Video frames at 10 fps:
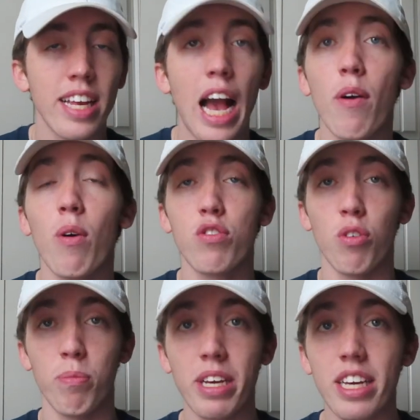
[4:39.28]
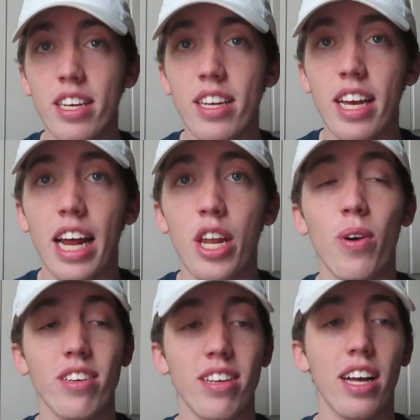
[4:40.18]
how it was for me, and I
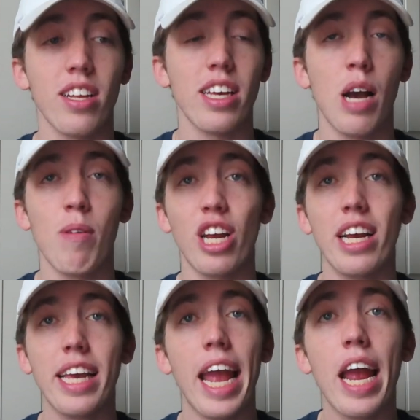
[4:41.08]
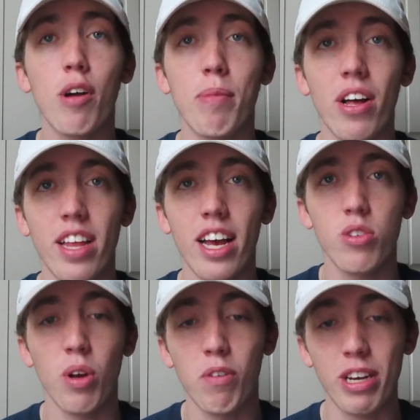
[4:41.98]
know exactly how much I care about
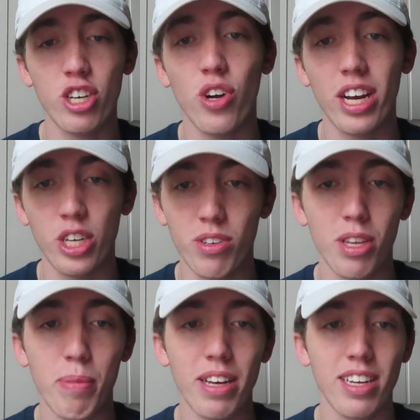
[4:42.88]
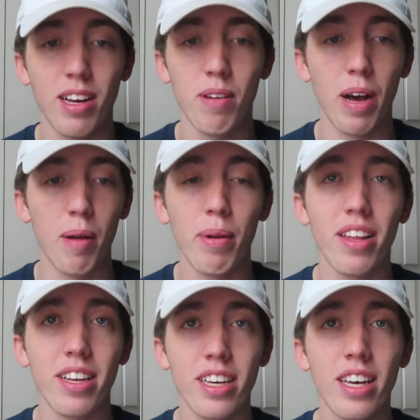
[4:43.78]
that. So I want to make sure I can do it to the best of my
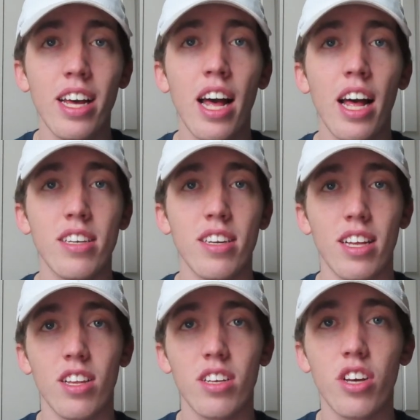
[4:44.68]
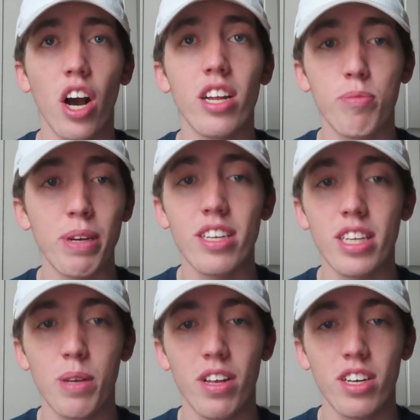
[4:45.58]
ability to let God speak to
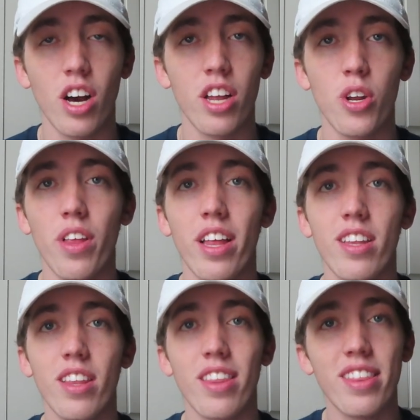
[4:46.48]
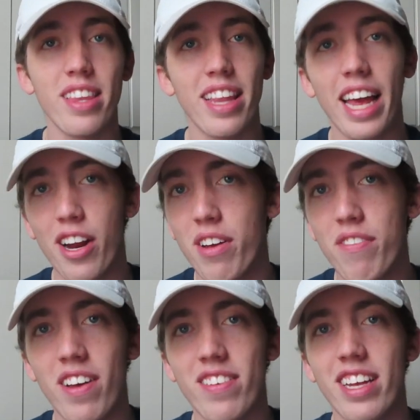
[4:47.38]
them, let God know that they are their
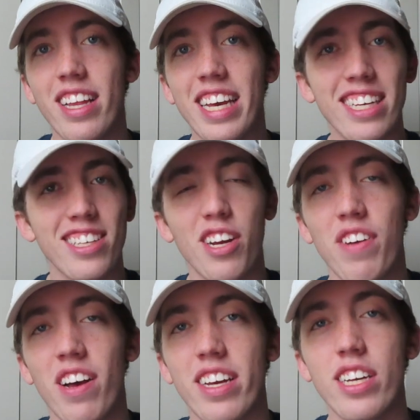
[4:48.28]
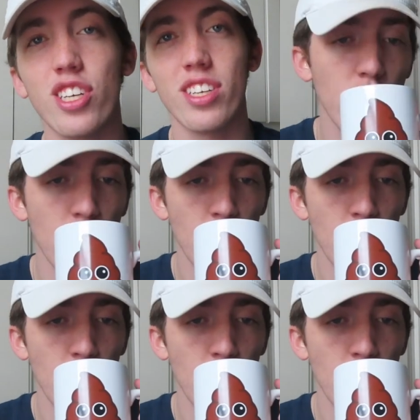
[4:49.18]
that He's their foundation.